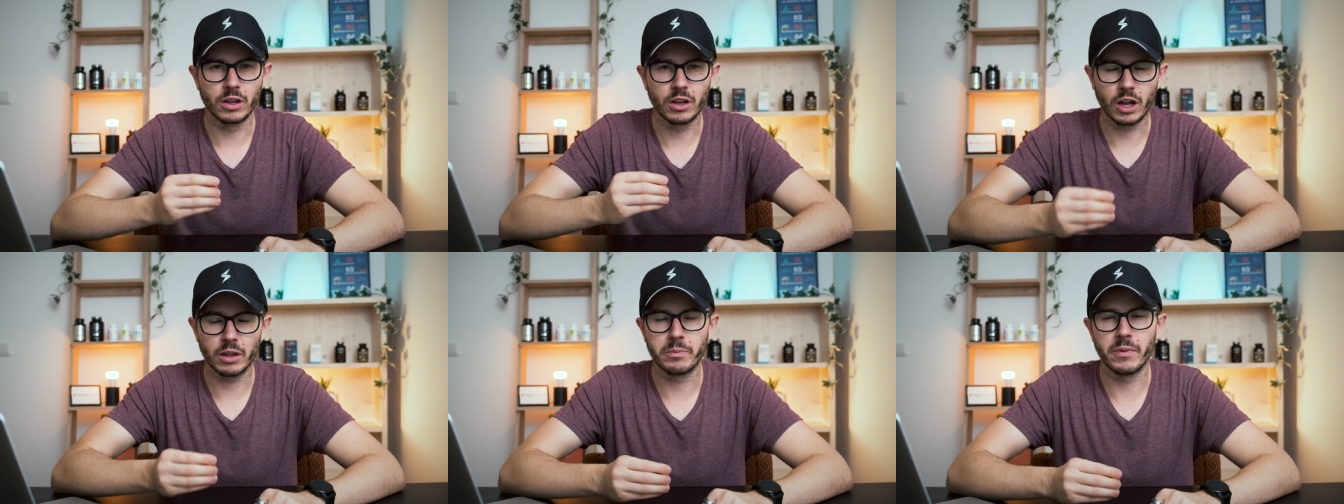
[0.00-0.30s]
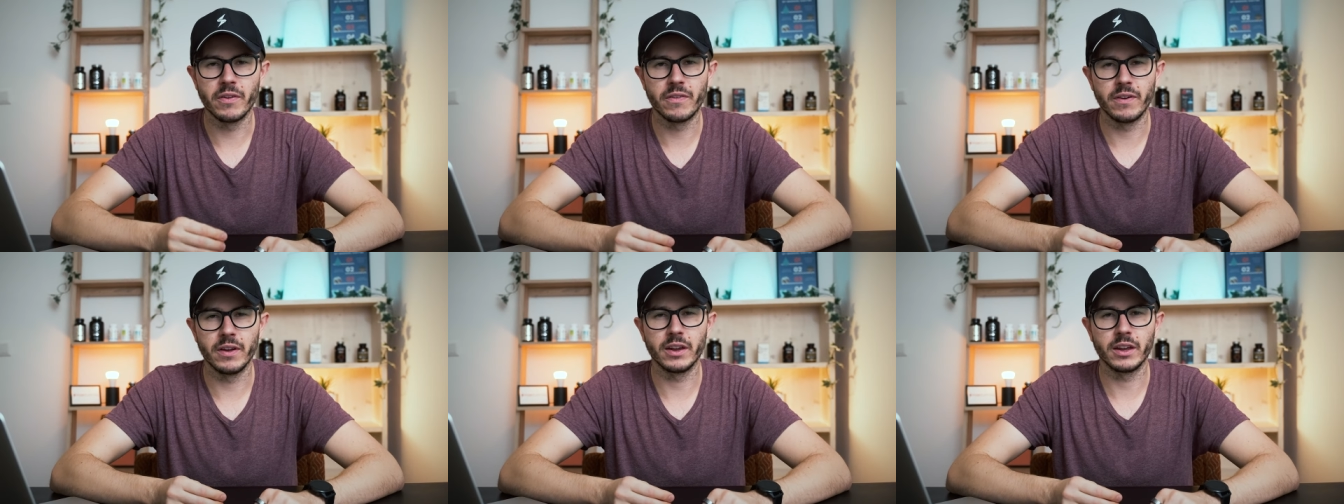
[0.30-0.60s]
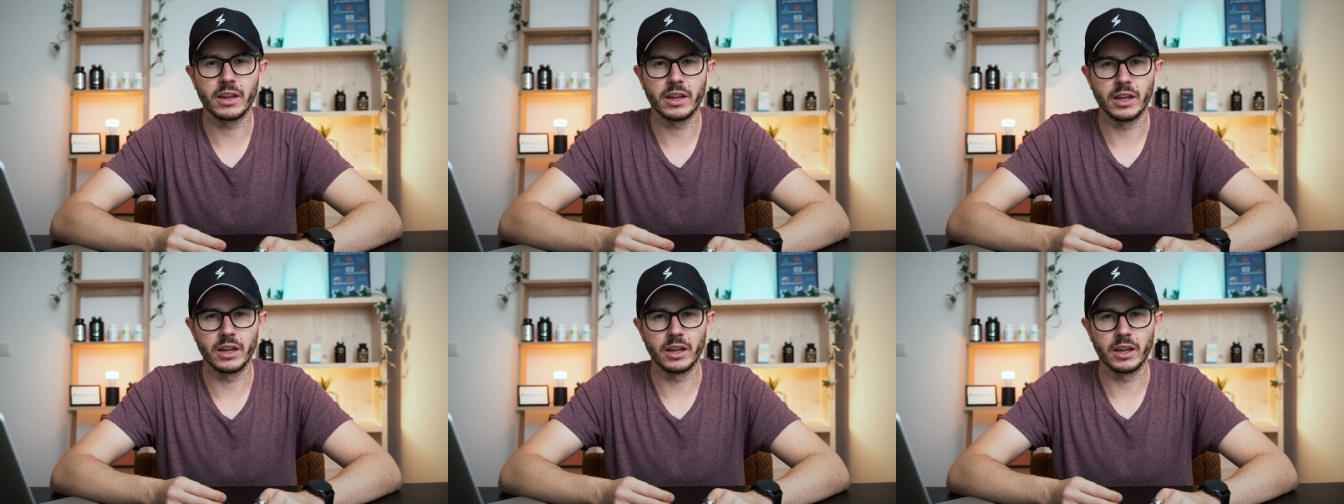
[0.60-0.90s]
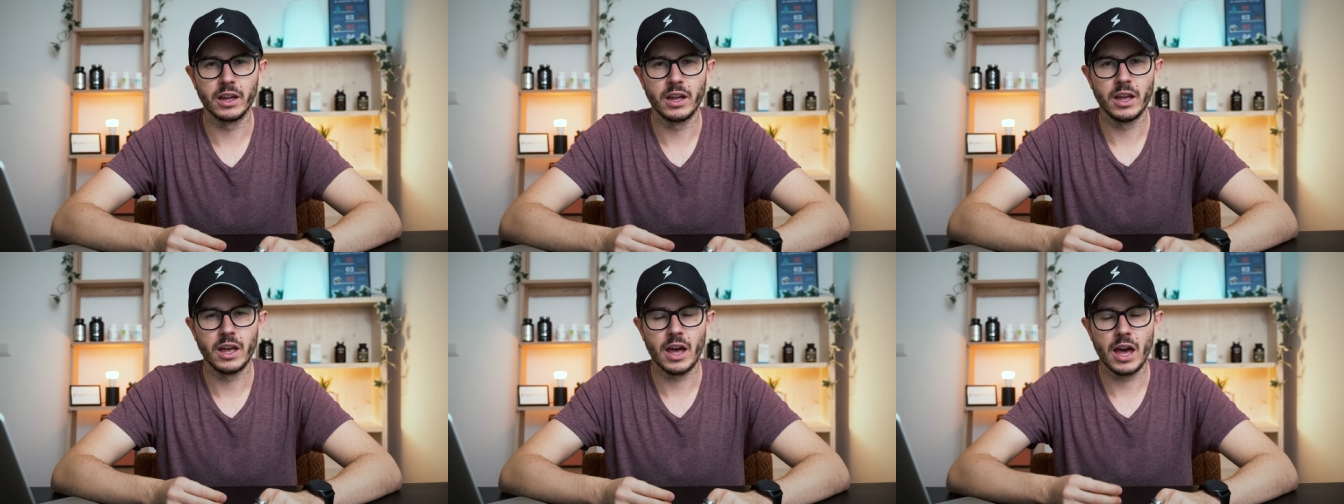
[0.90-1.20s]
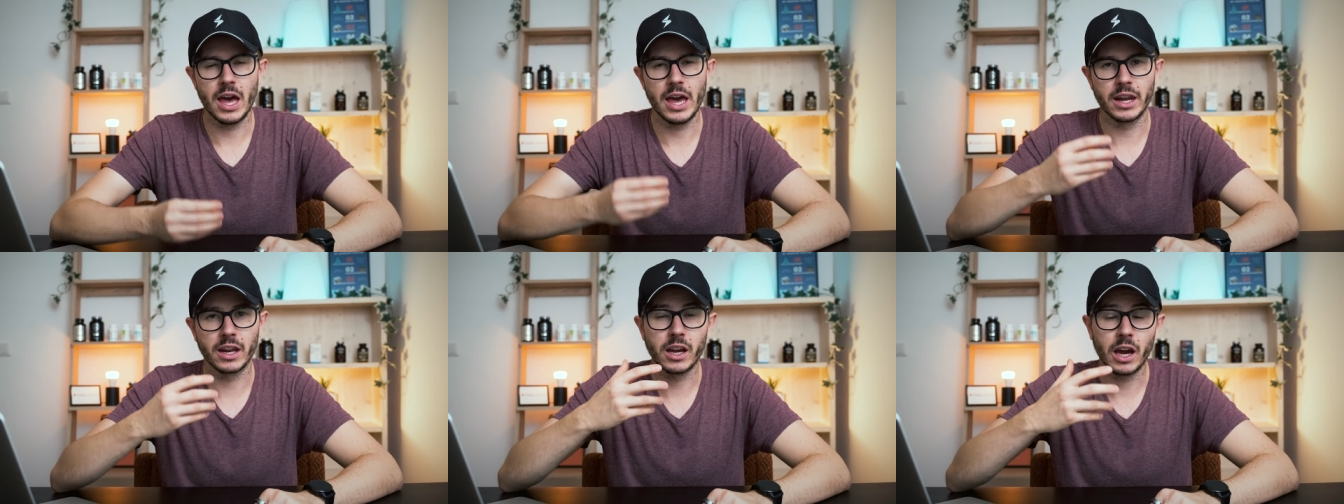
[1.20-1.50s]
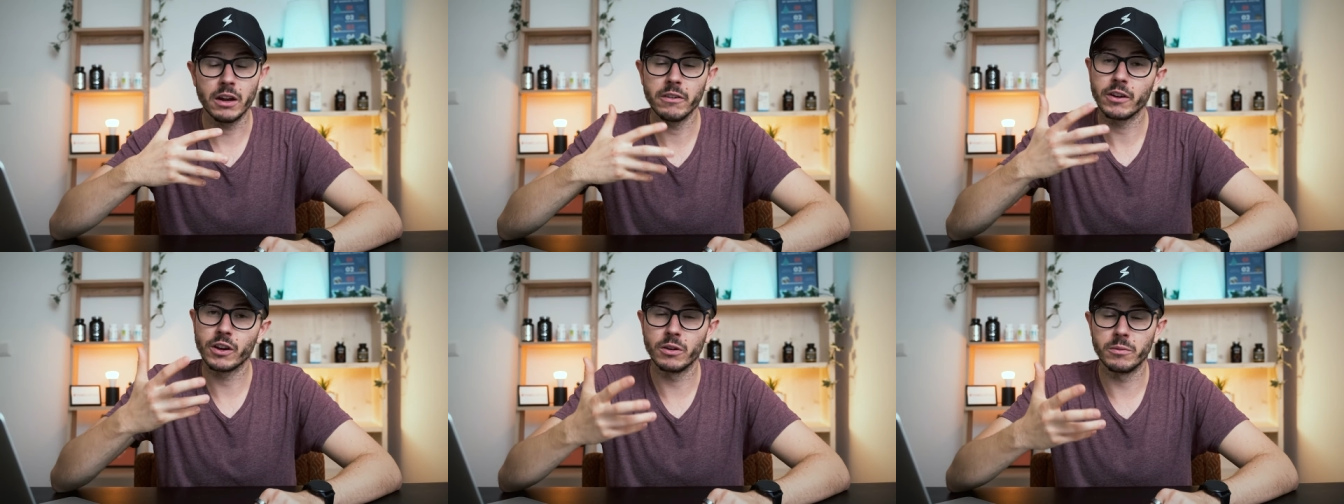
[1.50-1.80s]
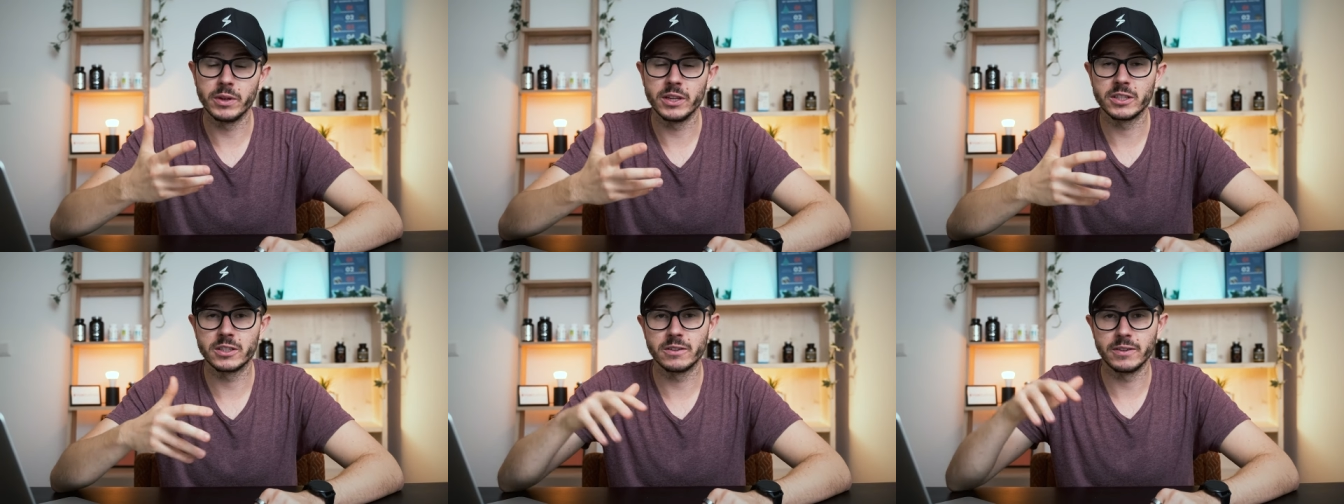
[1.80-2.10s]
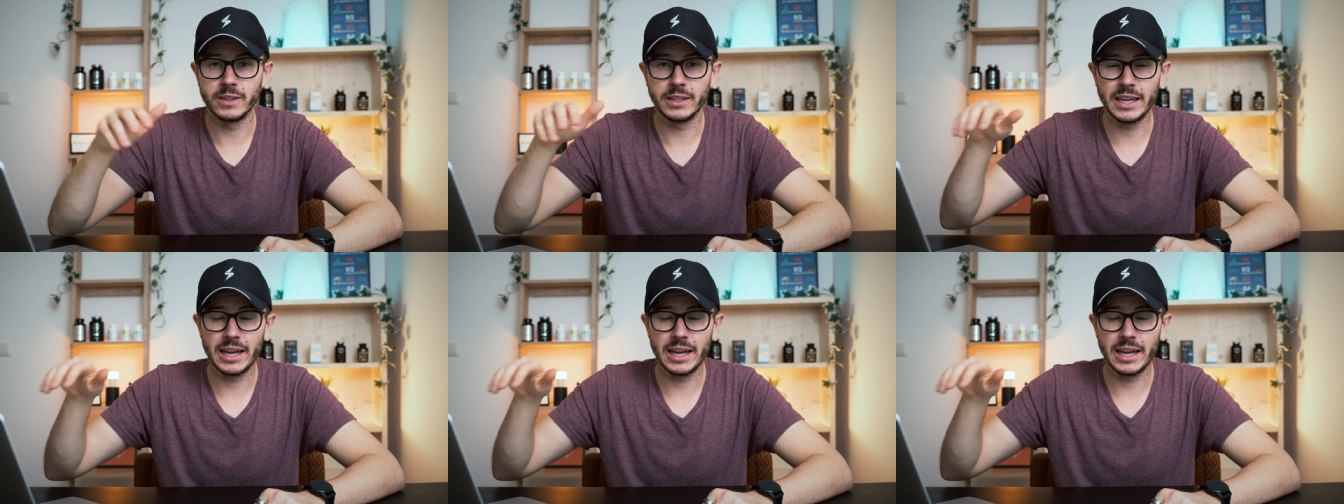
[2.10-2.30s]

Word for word: got me thinking and kind of convinced me,